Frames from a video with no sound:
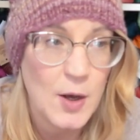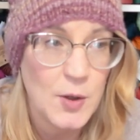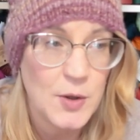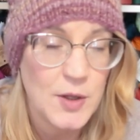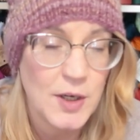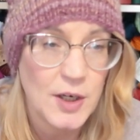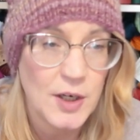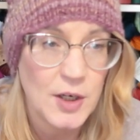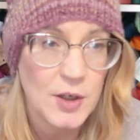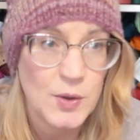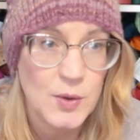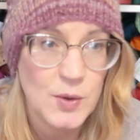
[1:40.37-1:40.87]
out
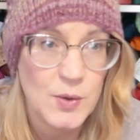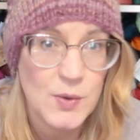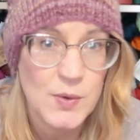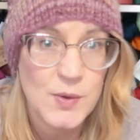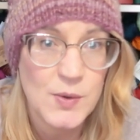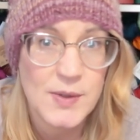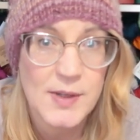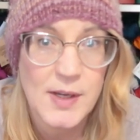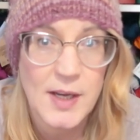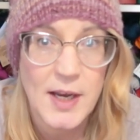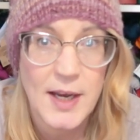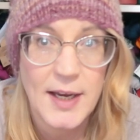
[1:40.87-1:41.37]
there
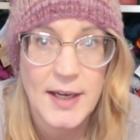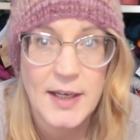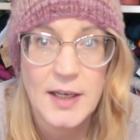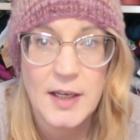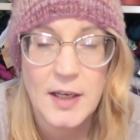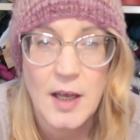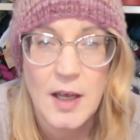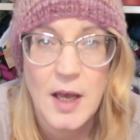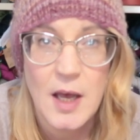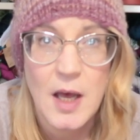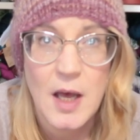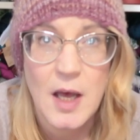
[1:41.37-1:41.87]
who's
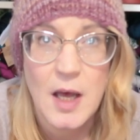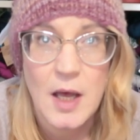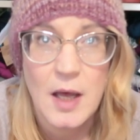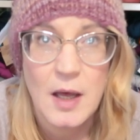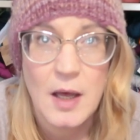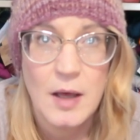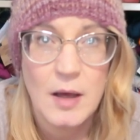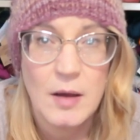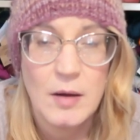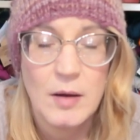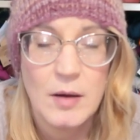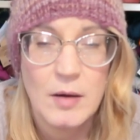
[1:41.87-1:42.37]
like,
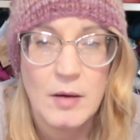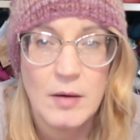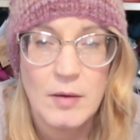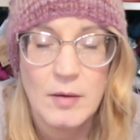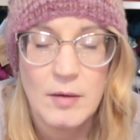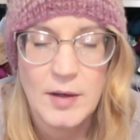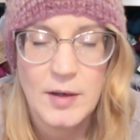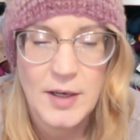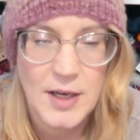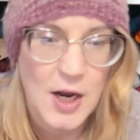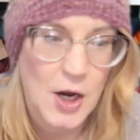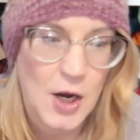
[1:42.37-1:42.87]

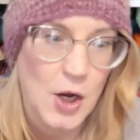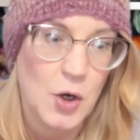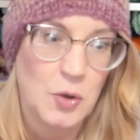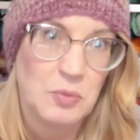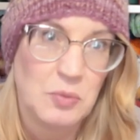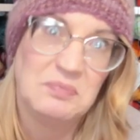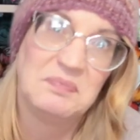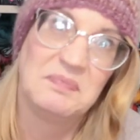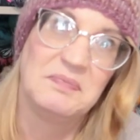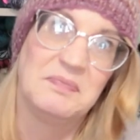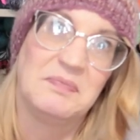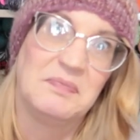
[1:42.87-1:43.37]
you know,
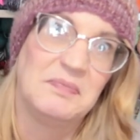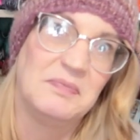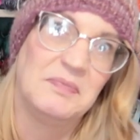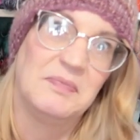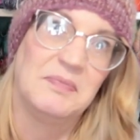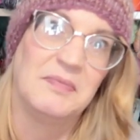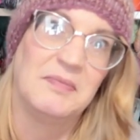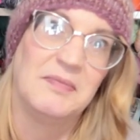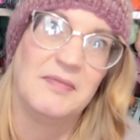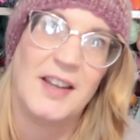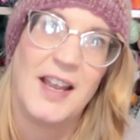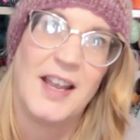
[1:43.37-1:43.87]

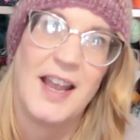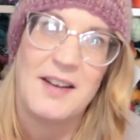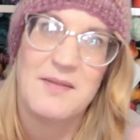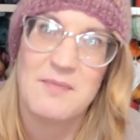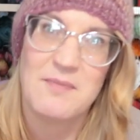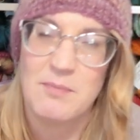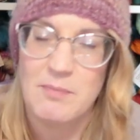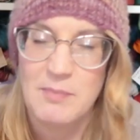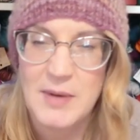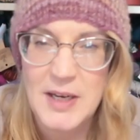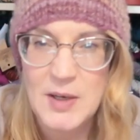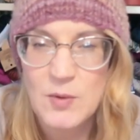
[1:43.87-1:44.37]

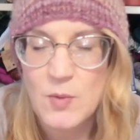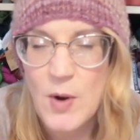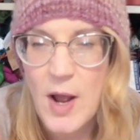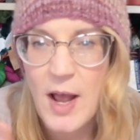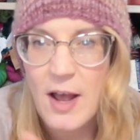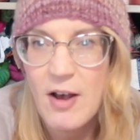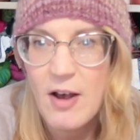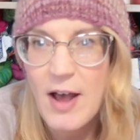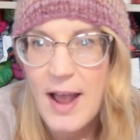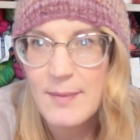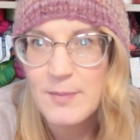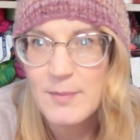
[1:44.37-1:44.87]
and
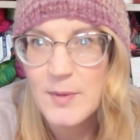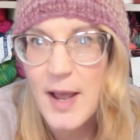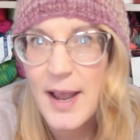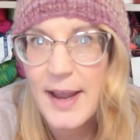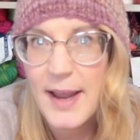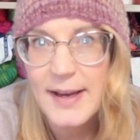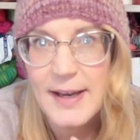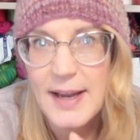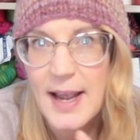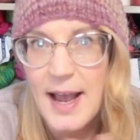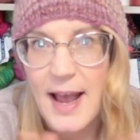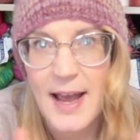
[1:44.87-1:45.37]
meanwhile I'm
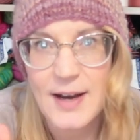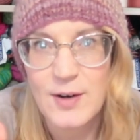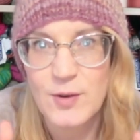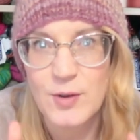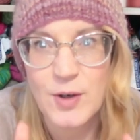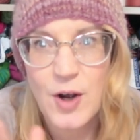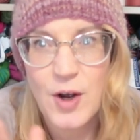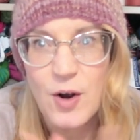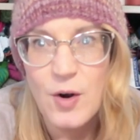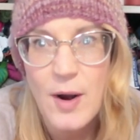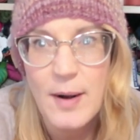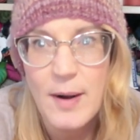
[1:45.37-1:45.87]
like, I don't
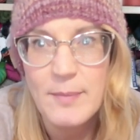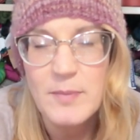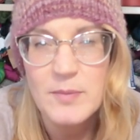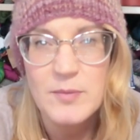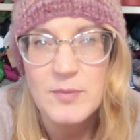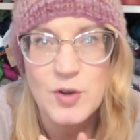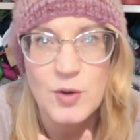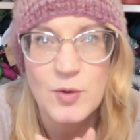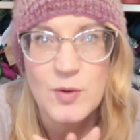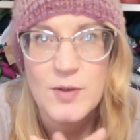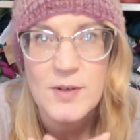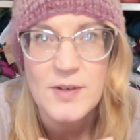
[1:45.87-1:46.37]
know, I'm
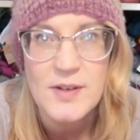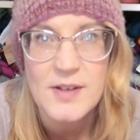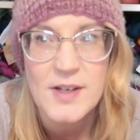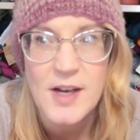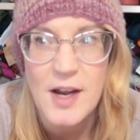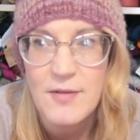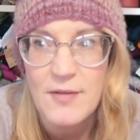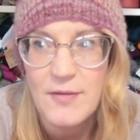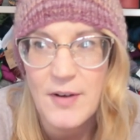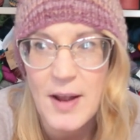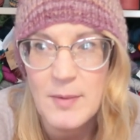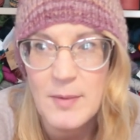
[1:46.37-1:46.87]
doing
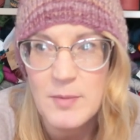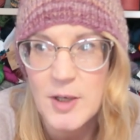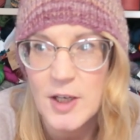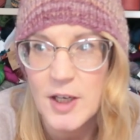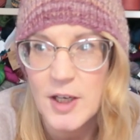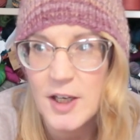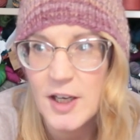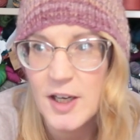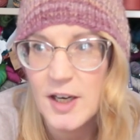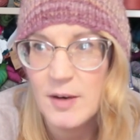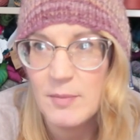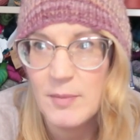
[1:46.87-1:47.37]
stuff, I'm
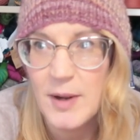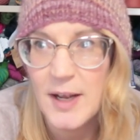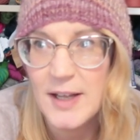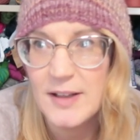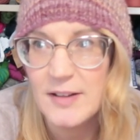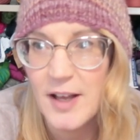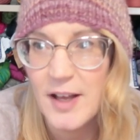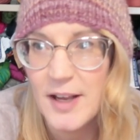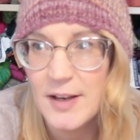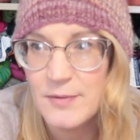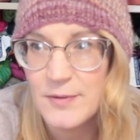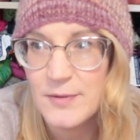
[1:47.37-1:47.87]
good, and my
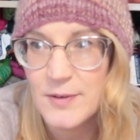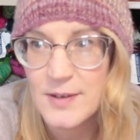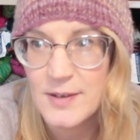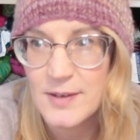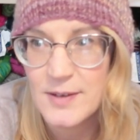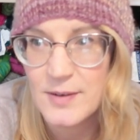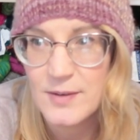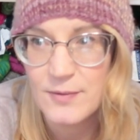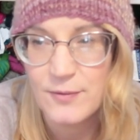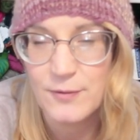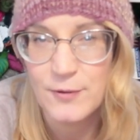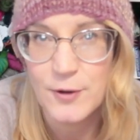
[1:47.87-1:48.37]
life
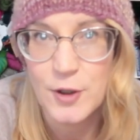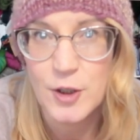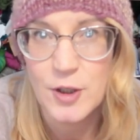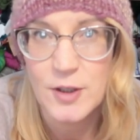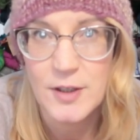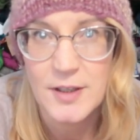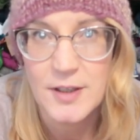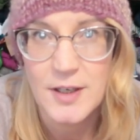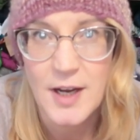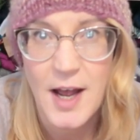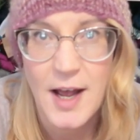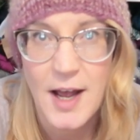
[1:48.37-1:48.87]
is full
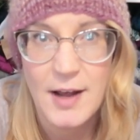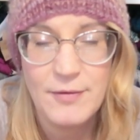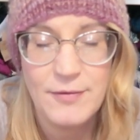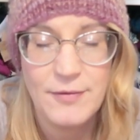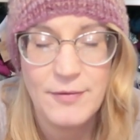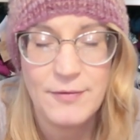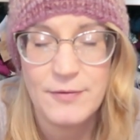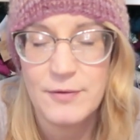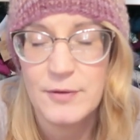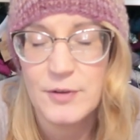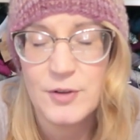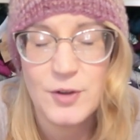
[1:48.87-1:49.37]

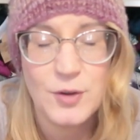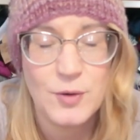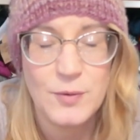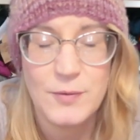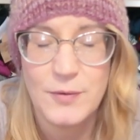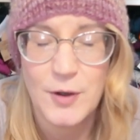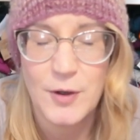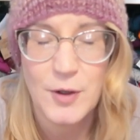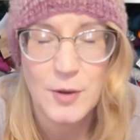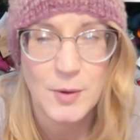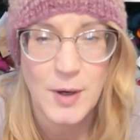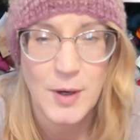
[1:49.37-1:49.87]
enough. Too
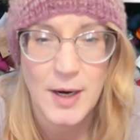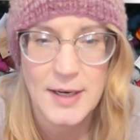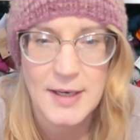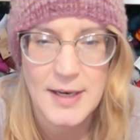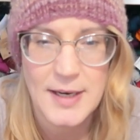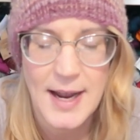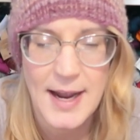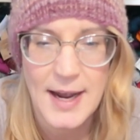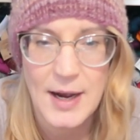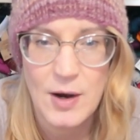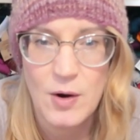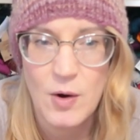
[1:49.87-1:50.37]
full right
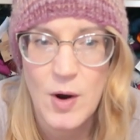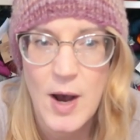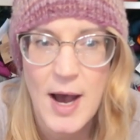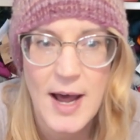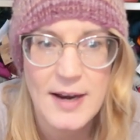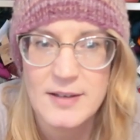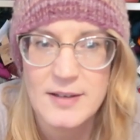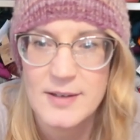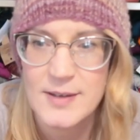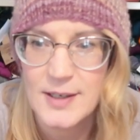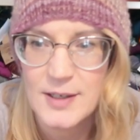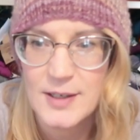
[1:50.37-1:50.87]
now.
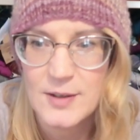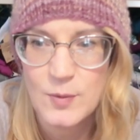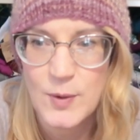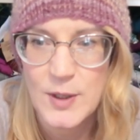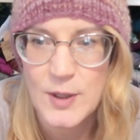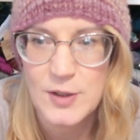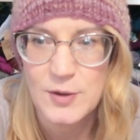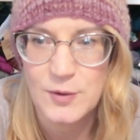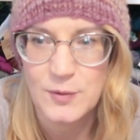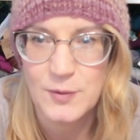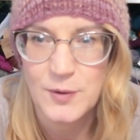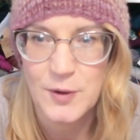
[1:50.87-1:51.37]
Honestly, it's
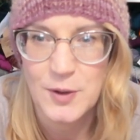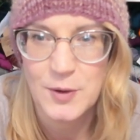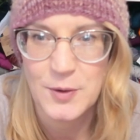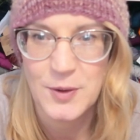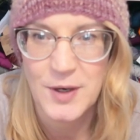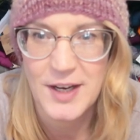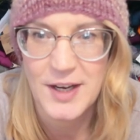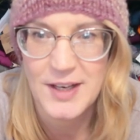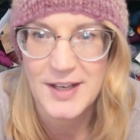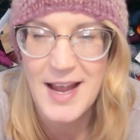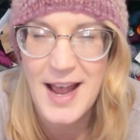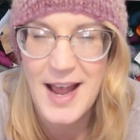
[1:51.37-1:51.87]
way too full
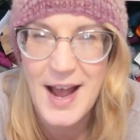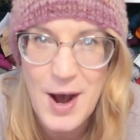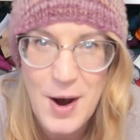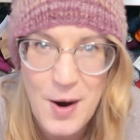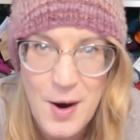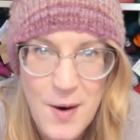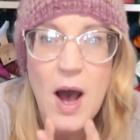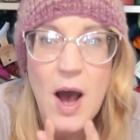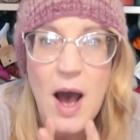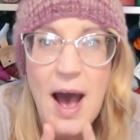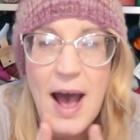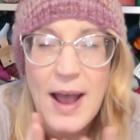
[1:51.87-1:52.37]
right
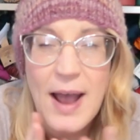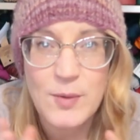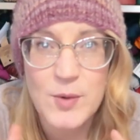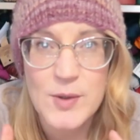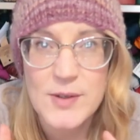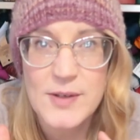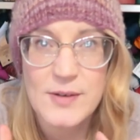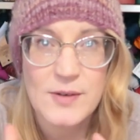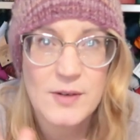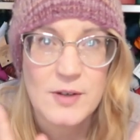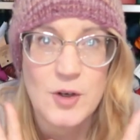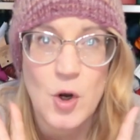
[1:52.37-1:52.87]
now. I
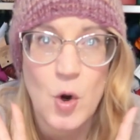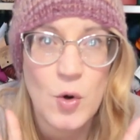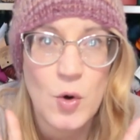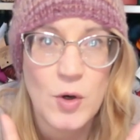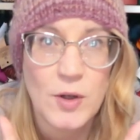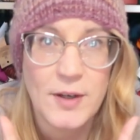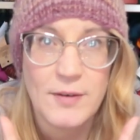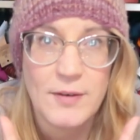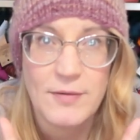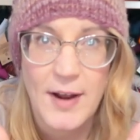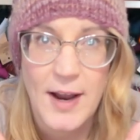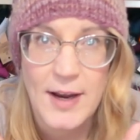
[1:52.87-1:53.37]
was
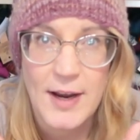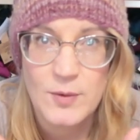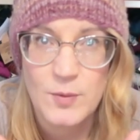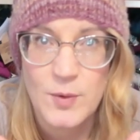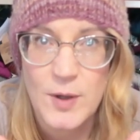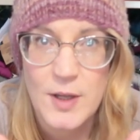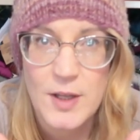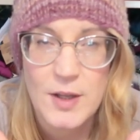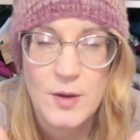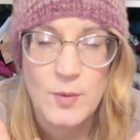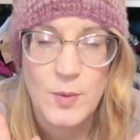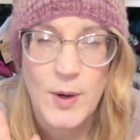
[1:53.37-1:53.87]
totally fine
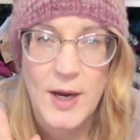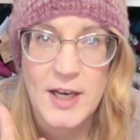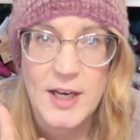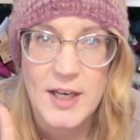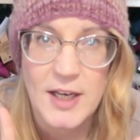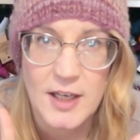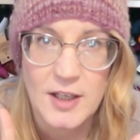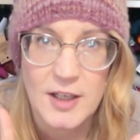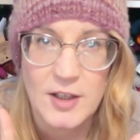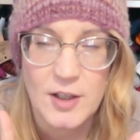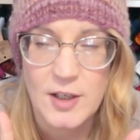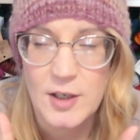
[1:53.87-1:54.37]
with
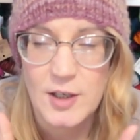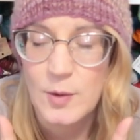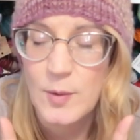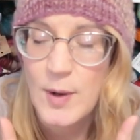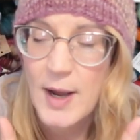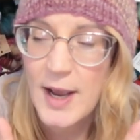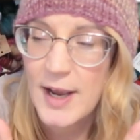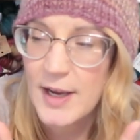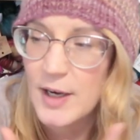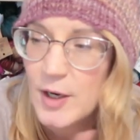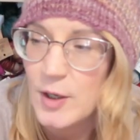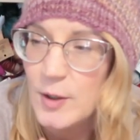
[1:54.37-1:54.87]
waiting a little
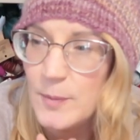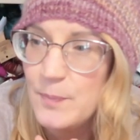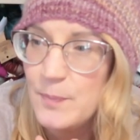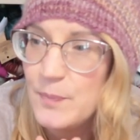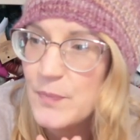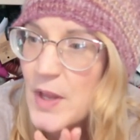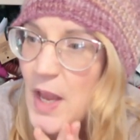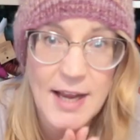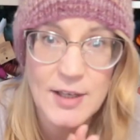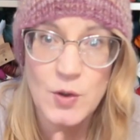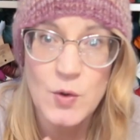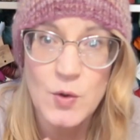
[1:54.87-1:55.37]
while.
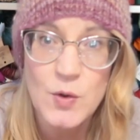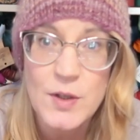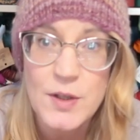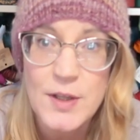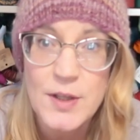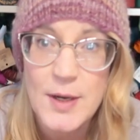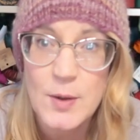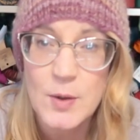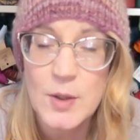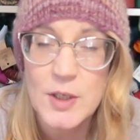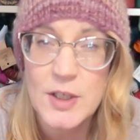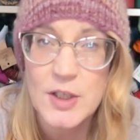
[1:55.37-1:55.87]
I knew that
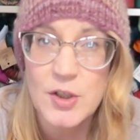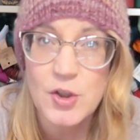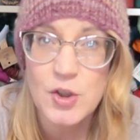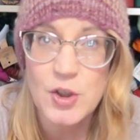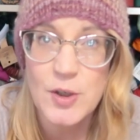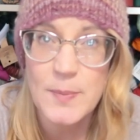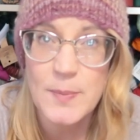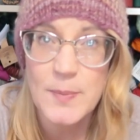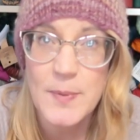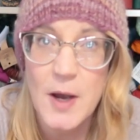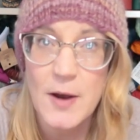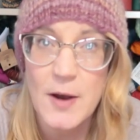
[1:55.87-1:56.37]
they were gonna
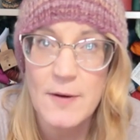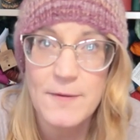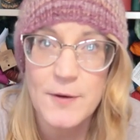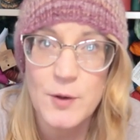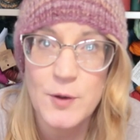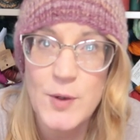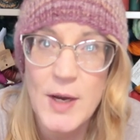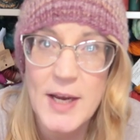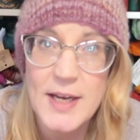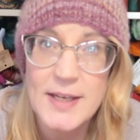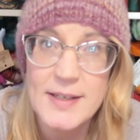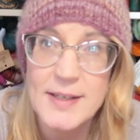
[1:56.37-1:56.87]
ship a
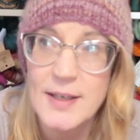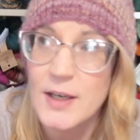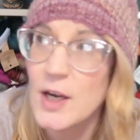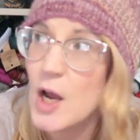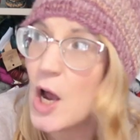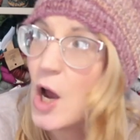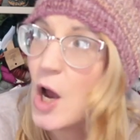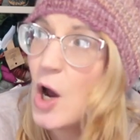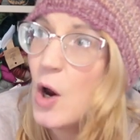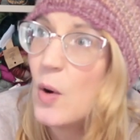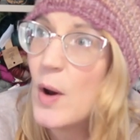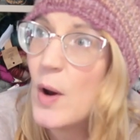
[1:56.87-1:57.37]
few days
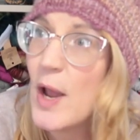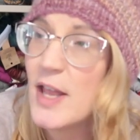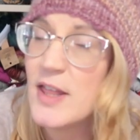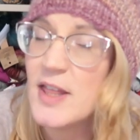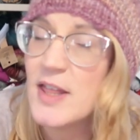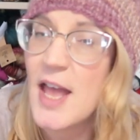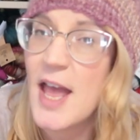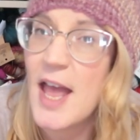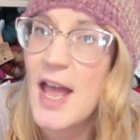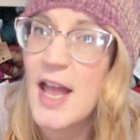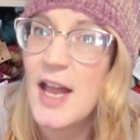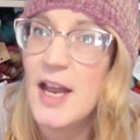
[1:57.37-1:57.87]
ago,
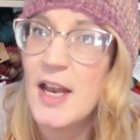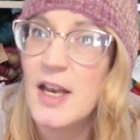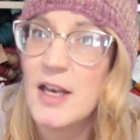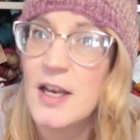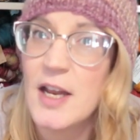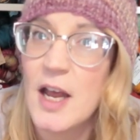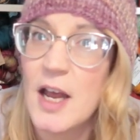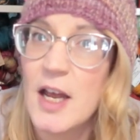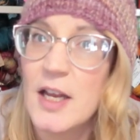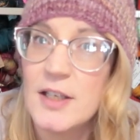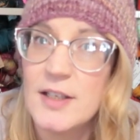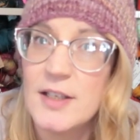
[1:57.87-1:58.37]
and
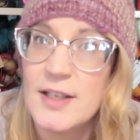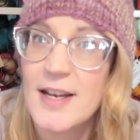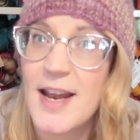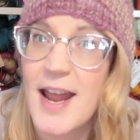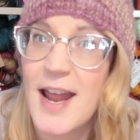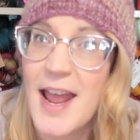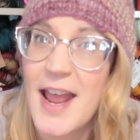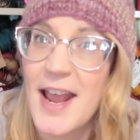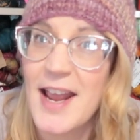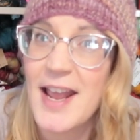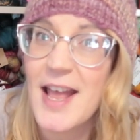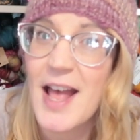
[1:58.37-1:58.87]
then
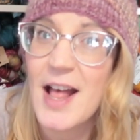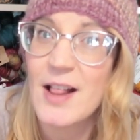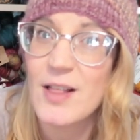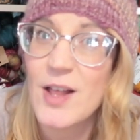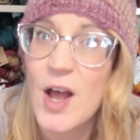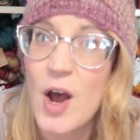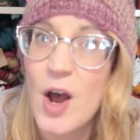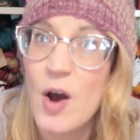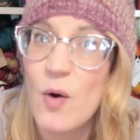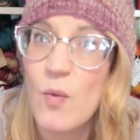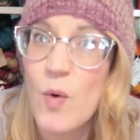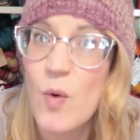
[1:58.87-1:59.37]
today,
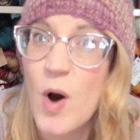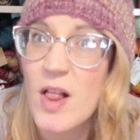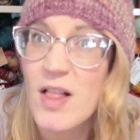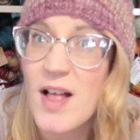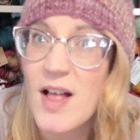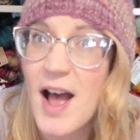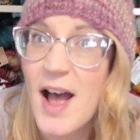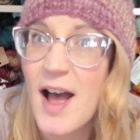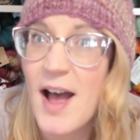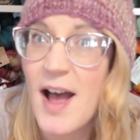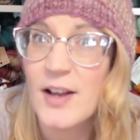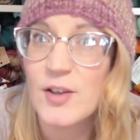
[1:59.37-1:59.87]
hello,
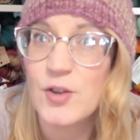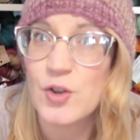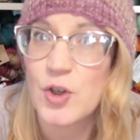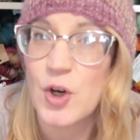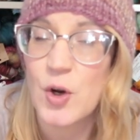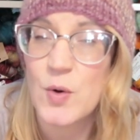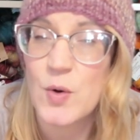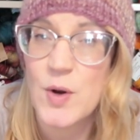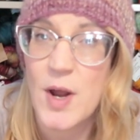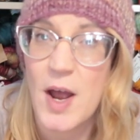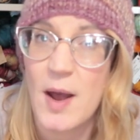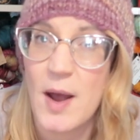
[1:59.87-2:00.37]
voila,
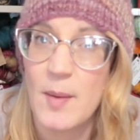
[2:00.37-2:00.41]
showed